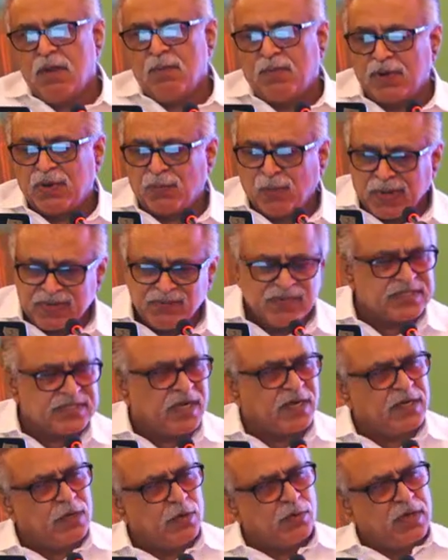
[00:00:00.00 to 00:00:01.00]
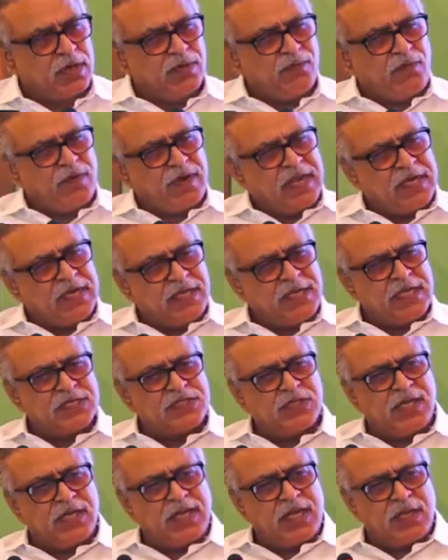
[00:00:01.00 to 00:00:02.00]
But when we started looking for
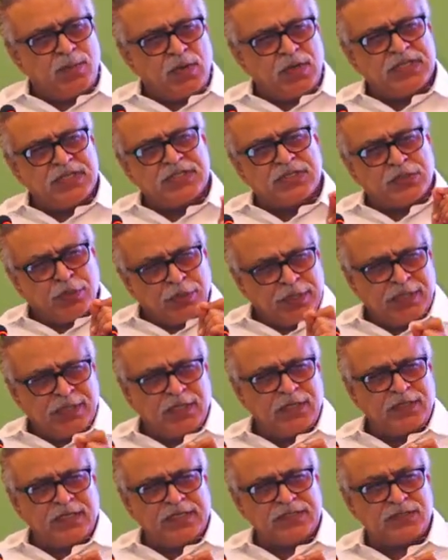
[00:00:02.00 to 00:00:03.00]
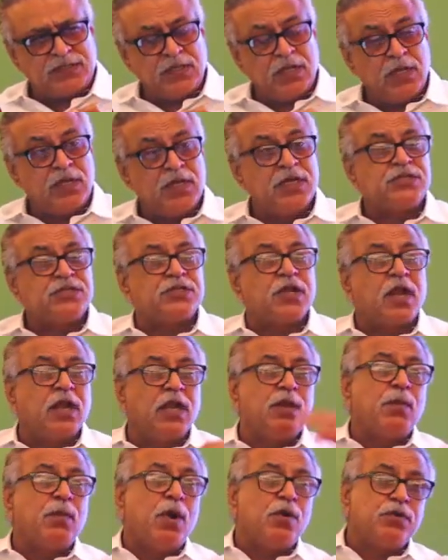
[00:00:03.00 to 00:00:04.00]
anti-HLA antibody screening tests, it
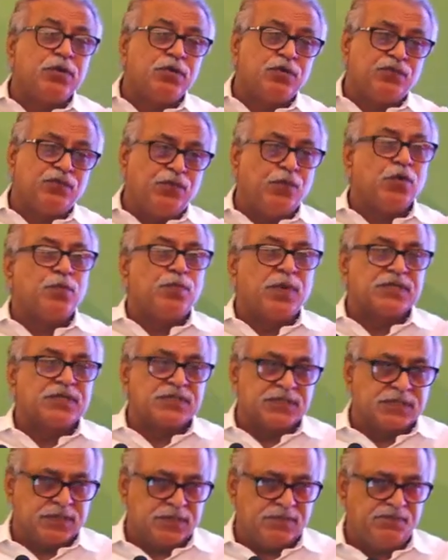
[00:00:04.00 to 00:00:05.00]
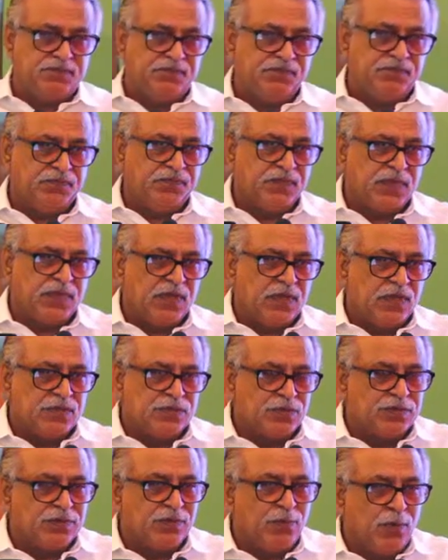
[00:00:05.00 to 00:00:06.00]
suddenly mounted to 4%.
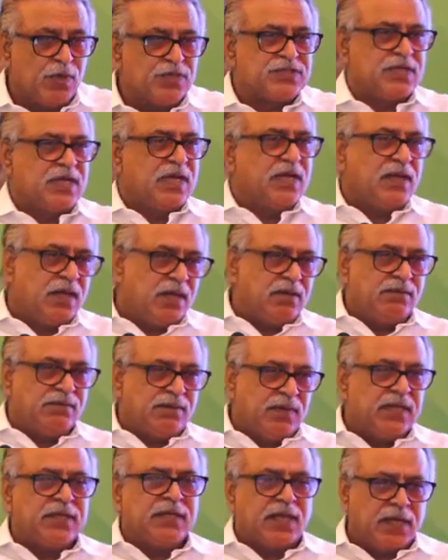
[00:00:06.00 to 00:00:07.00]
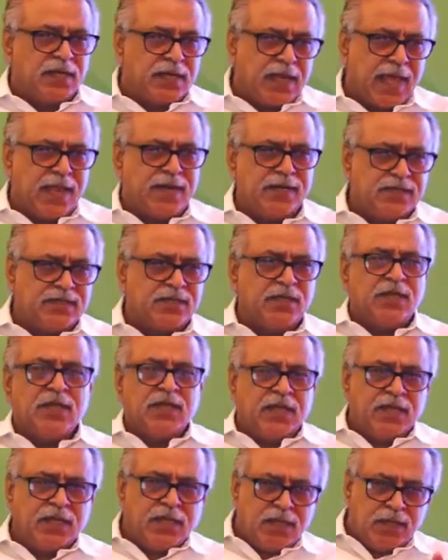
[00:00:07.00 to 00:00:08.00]
So there was inherent
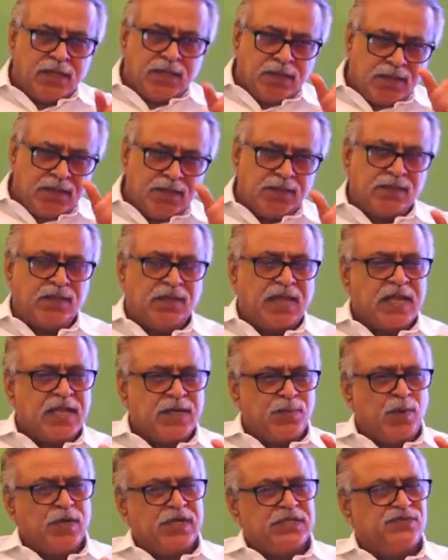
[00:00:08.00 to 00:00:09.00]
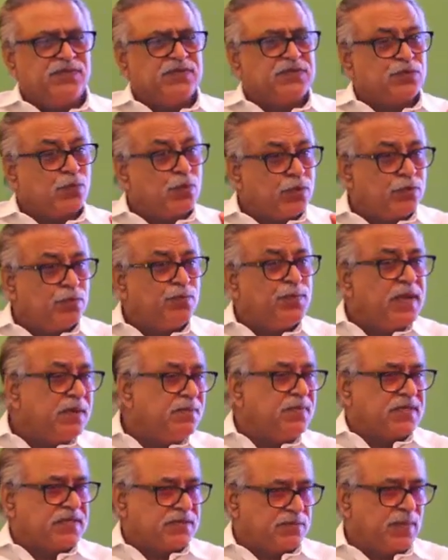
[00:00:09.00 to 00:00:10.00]
antibodies which could be
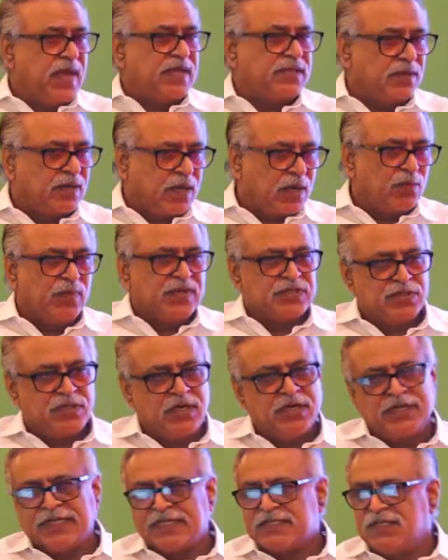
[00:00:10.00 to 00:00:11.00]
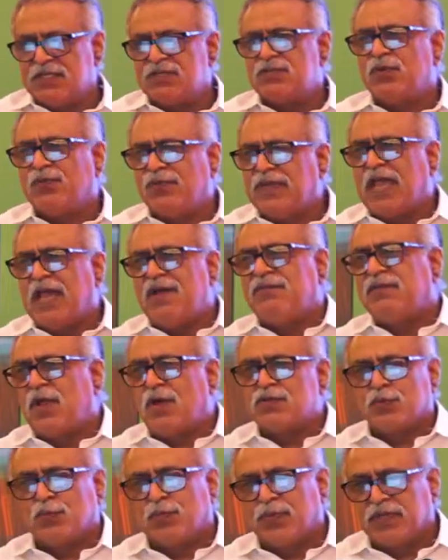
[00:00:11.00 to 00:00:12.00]
missed by the conventional testing. So we have
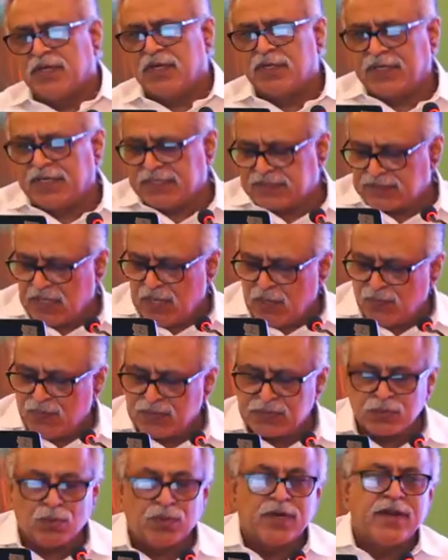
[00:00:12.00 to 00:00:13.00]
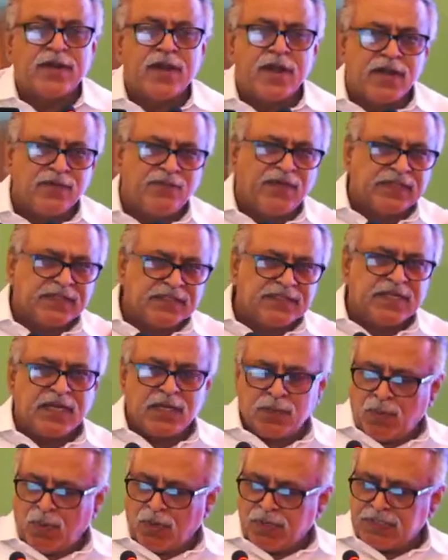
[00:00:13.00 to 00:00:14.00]
now superior tests which could identify these
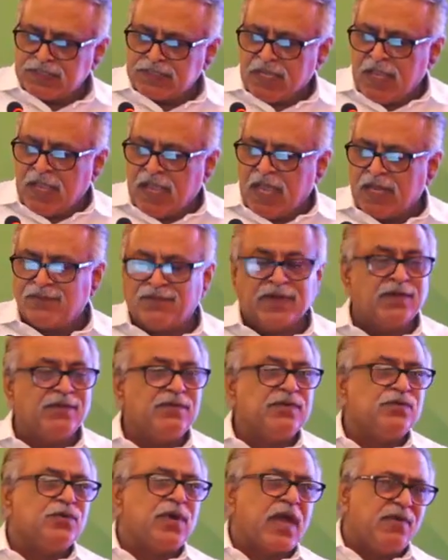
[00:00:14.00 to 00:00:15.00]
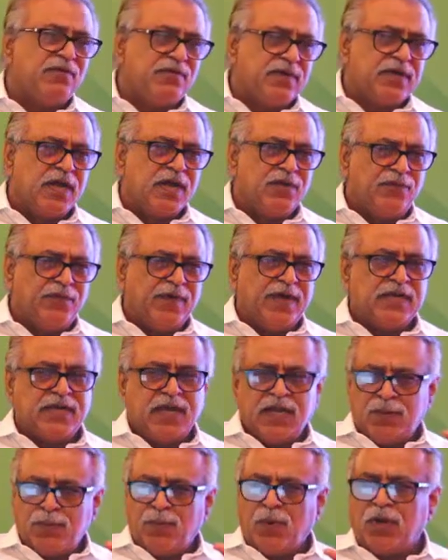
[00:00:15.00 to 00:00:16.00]
antibodies. And whenever you have identified
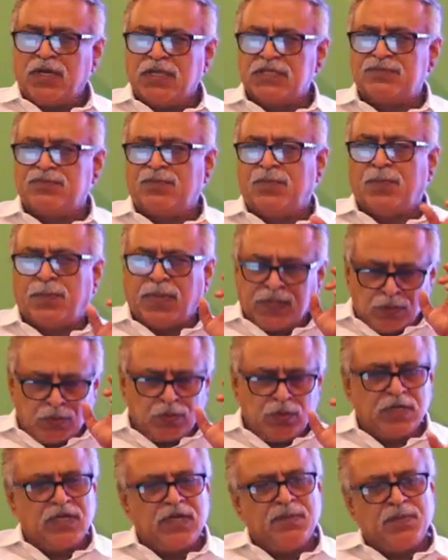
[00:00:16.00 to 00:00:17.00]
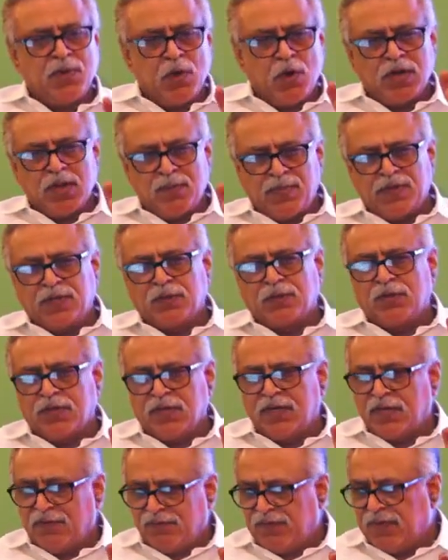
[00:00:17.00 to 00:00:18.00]
antibodies, particularly beyond a particular
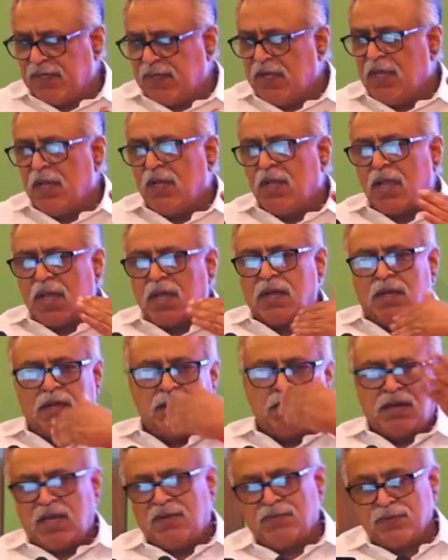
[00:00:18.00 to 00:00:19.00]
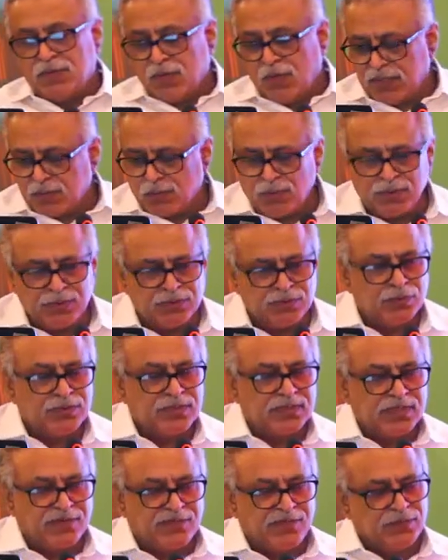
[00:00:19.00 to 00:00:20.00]
level, I would not go
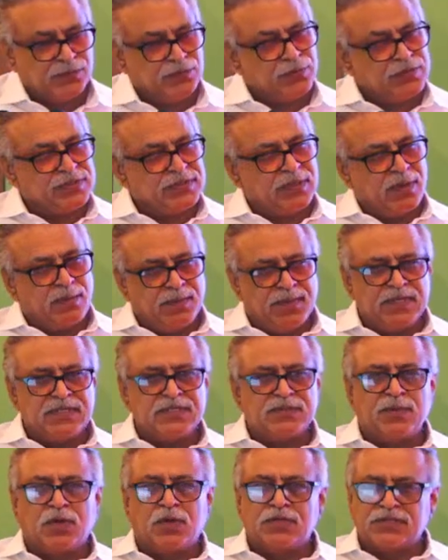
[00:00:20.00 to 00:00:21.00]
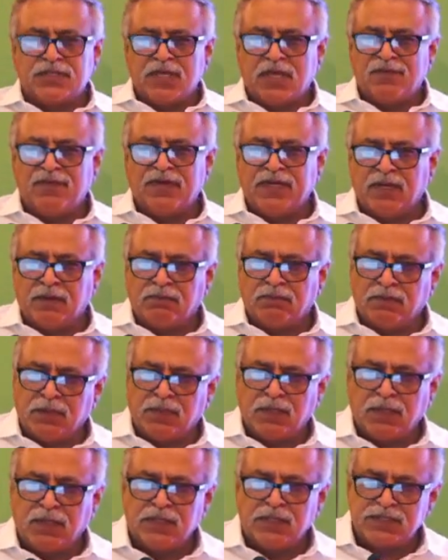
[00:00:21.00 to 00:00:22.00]
into refer to those numbers because they are very
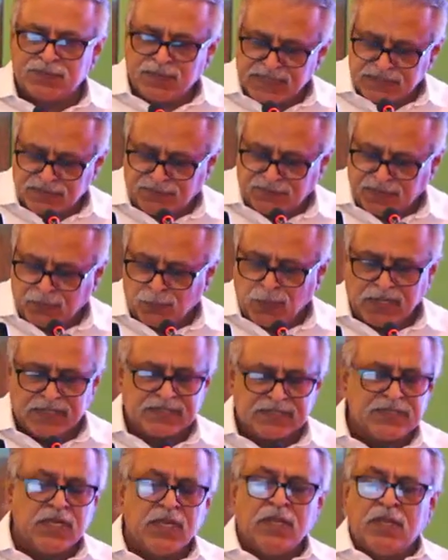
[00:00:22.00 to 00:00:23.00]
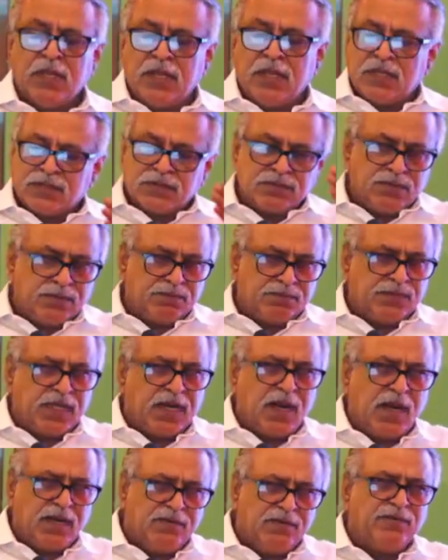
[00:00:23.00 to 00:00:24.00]
specific ones. So
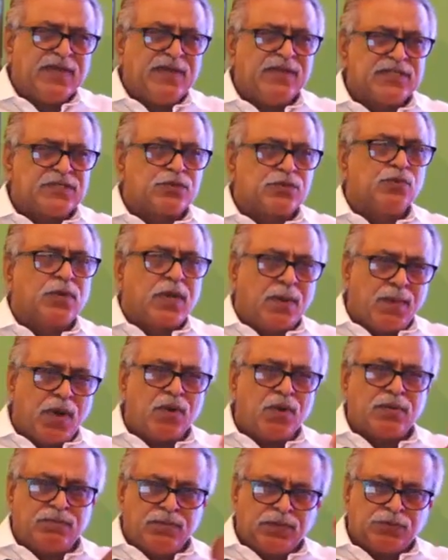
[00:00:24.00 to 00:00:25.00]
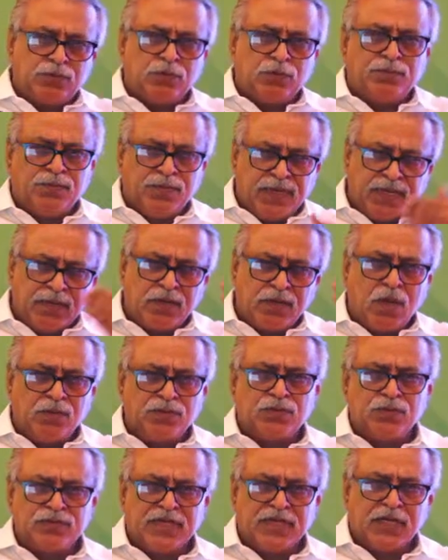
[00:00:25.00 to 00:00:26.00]
there are ways to come out to bring
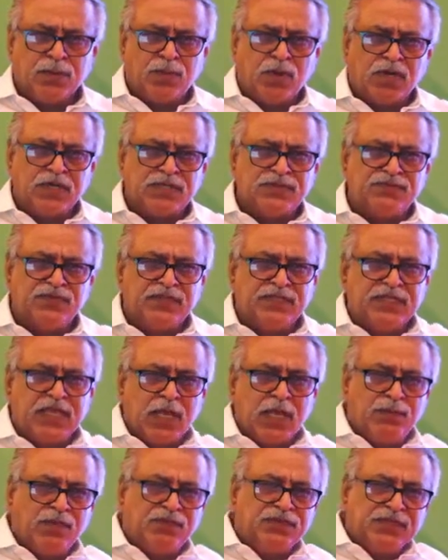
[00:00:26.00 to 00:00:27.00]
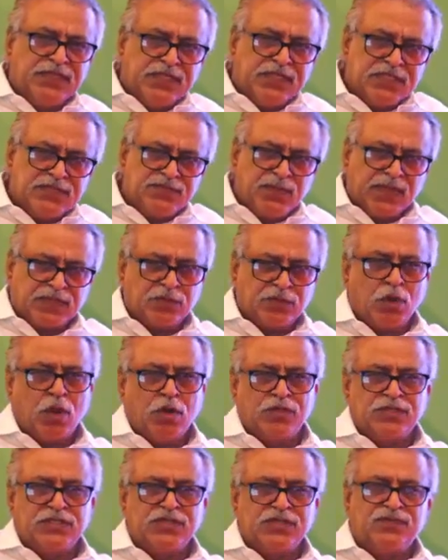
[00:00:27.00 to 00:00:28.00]
down those antibodies with the help of these
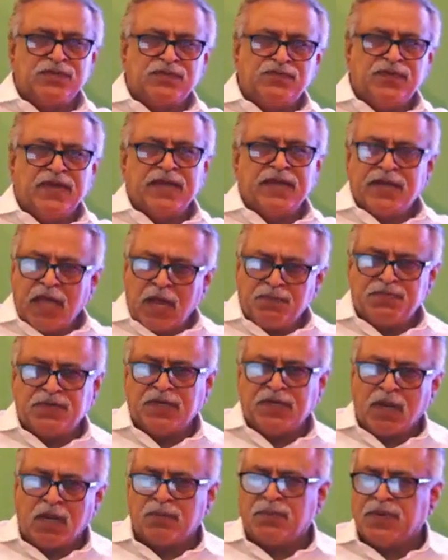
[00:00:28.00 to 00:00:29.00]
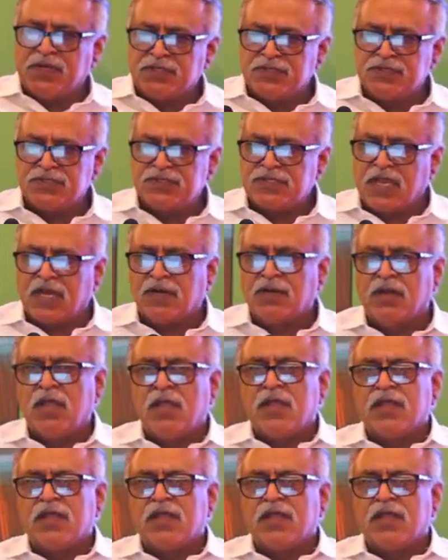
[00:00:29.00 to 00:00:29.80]
methodologies which we adapt in our patients and